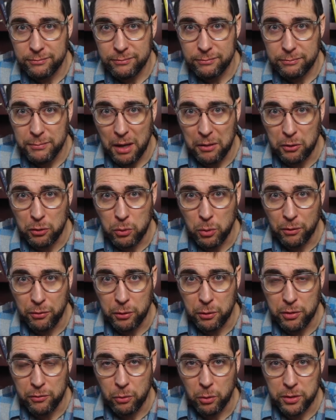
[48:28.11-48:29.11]
Matthew 12
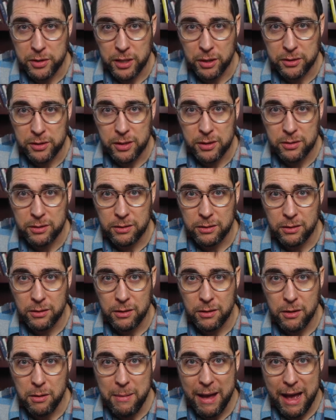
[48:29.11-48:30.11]
34 tells us,
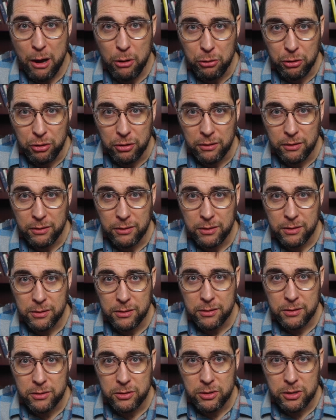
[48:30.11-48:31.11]
the mouth
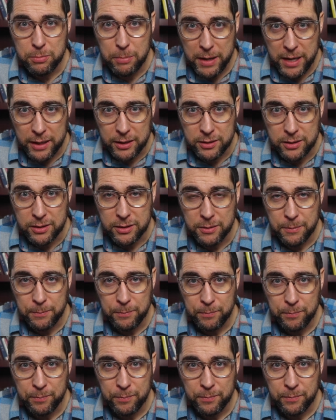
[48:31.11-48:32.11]
speaks.
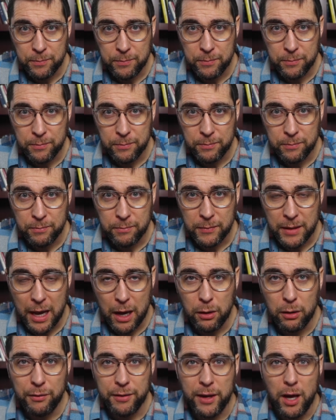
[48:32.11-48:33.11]

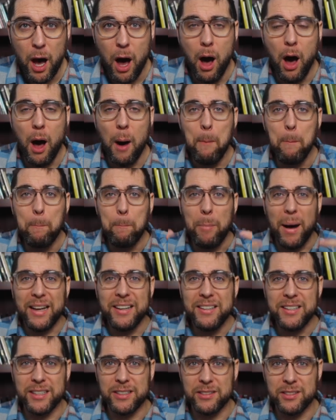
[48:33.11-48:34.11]
Out of the
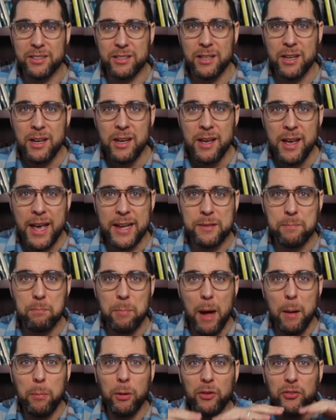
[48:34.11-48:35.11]
abundance, it
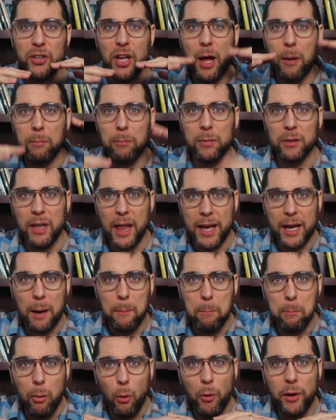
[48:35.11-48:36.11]
bubbles up like a
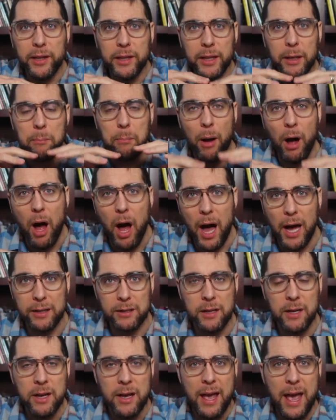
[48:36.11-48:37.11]
boiling pot,
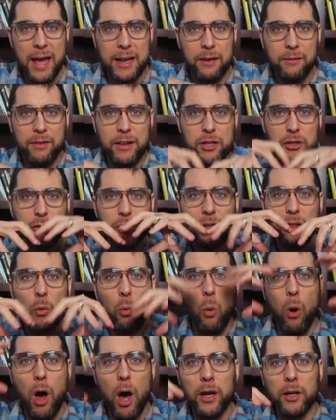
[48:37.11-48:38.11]
and eventually the
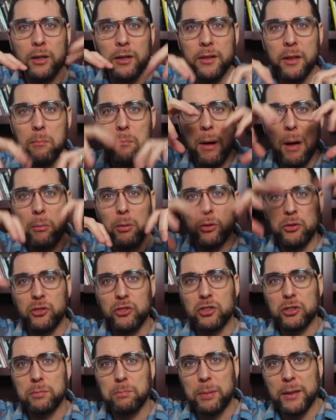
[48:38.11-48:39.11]
water and the bubbles
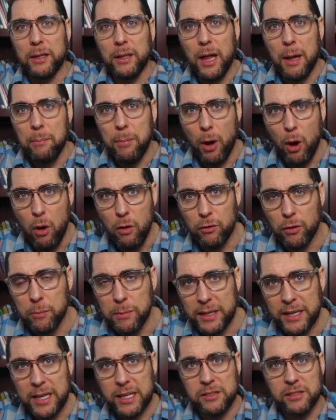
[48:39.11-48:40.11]
spill up over
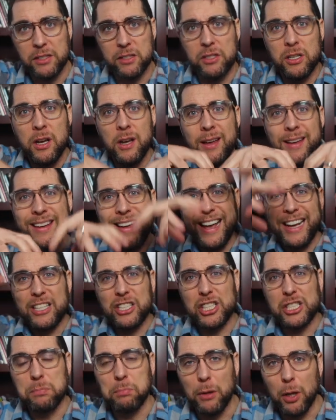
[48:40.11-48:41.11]
because it's
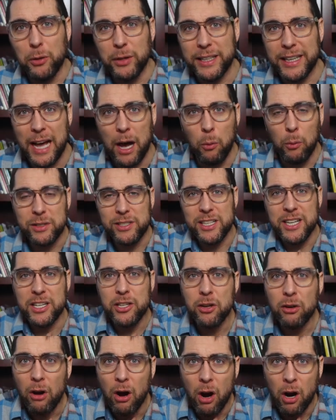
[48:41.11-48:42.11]
exploding out. What's in
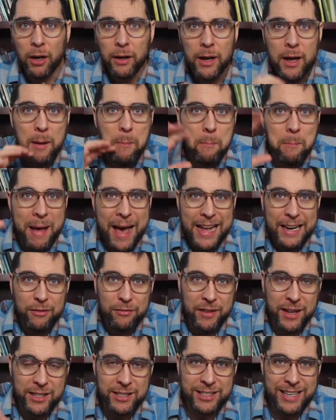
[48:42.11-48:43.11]
your heart
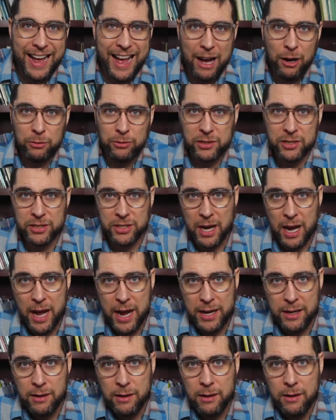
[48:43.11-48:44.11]
manifests
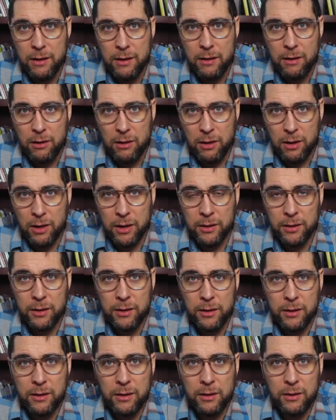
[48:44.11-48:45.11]
outside on
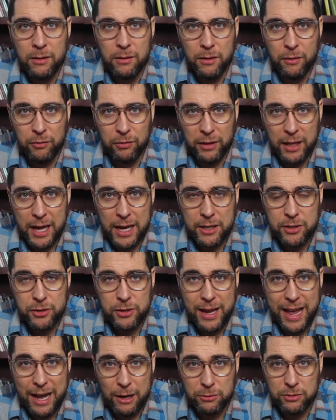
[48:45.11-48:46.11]
the flesh,
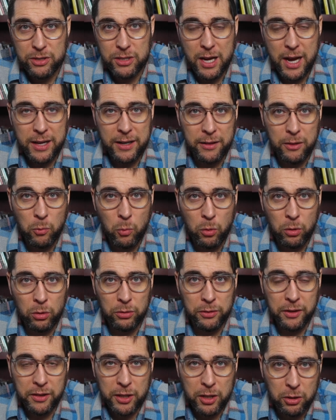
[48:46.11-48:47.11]
outside in the
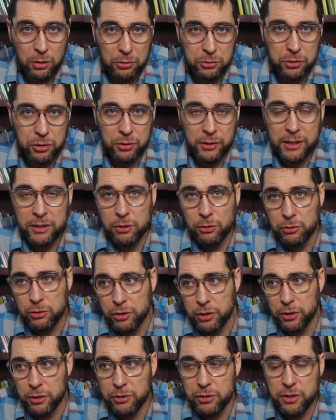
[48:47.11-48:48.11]
world, in the culture, in your
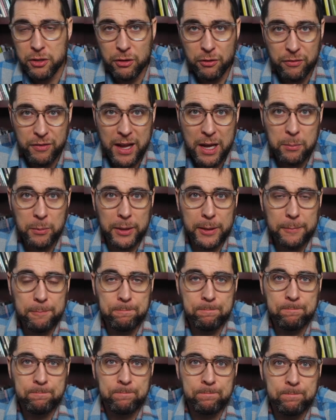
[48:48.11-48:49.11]
church, in your family.
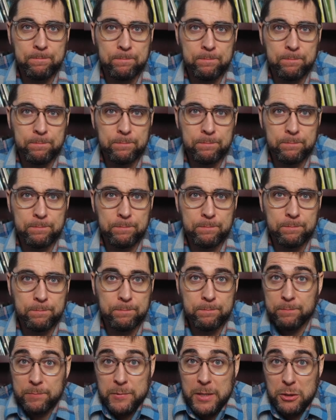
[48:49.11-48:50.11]

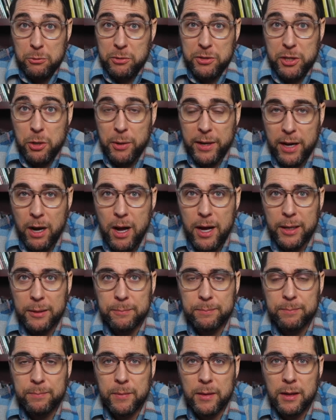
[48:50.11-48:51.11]
That's what's going on.
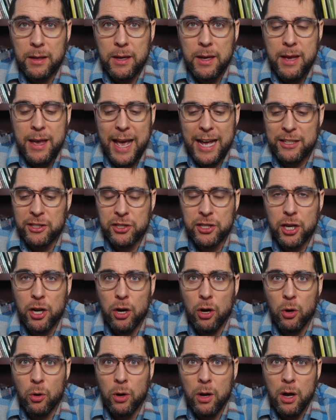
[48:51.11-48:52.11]
And
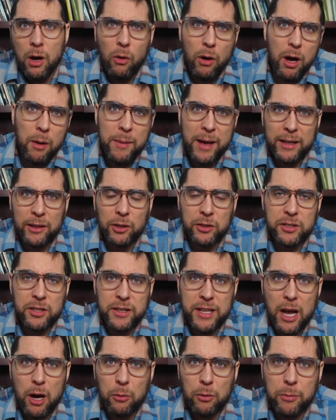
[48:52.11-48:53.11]
so, wow, man looks at
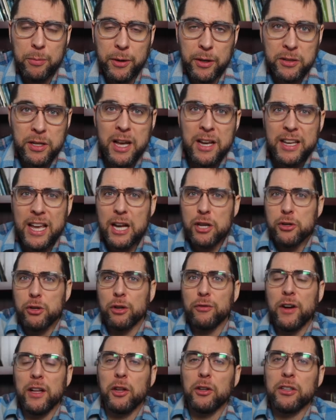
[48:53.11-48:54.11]
the outward appearance. Yeah, sure.
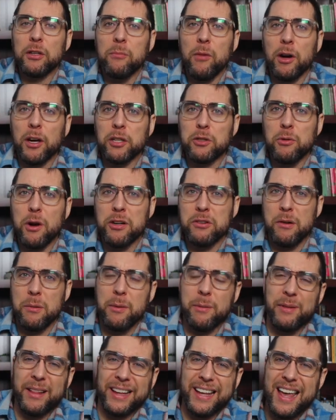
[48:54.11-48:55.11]
If I looked at Marcus Roger, I might
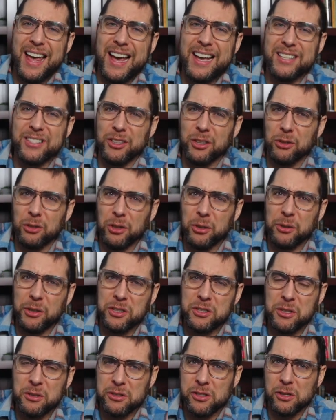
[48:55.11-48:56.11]
be like, yeah, he's a little Looney
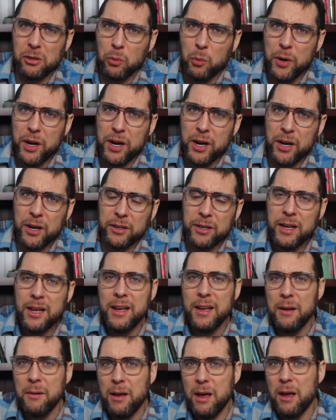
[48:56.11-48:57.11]
Tunes, he's a little weird.
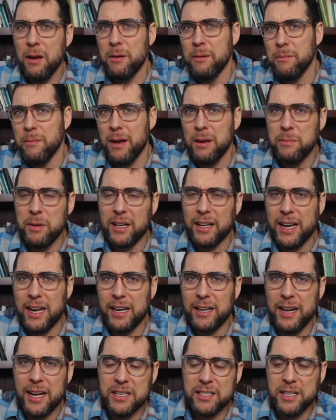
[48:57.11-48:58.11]
Eh, he might be a kind
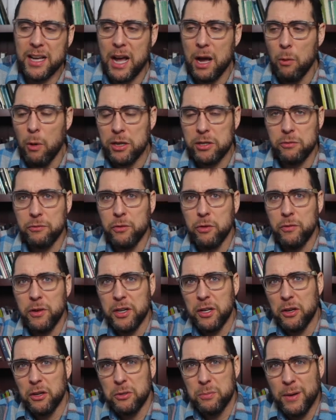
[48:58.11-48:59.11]
of nice guy. I watch a few
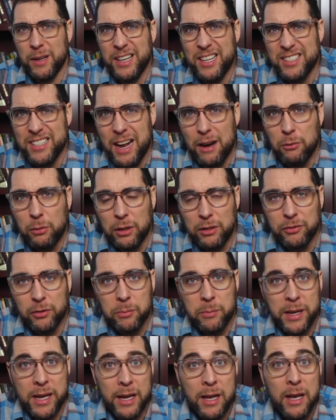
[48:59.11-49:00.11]
videos, but he's not really for
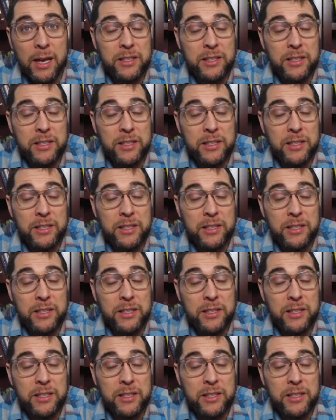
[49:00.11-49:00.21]
me.